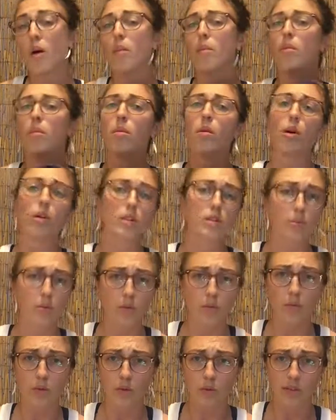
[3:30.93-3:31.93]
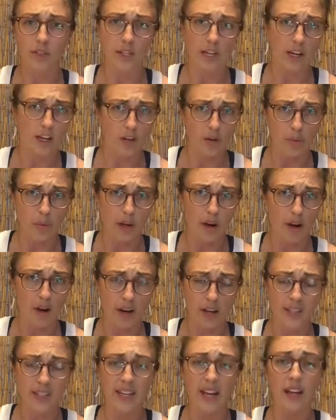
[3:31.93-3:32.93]
multiple moon cycle
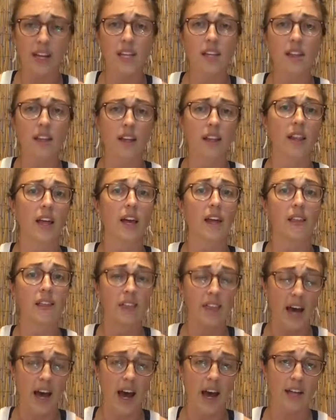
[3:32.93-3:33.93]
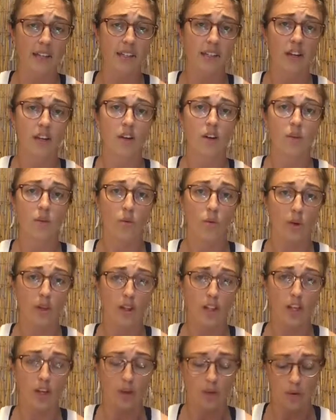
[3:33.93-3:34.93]
periods, anything like that
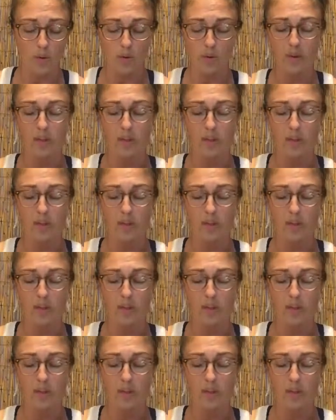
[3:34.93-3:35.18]
with you.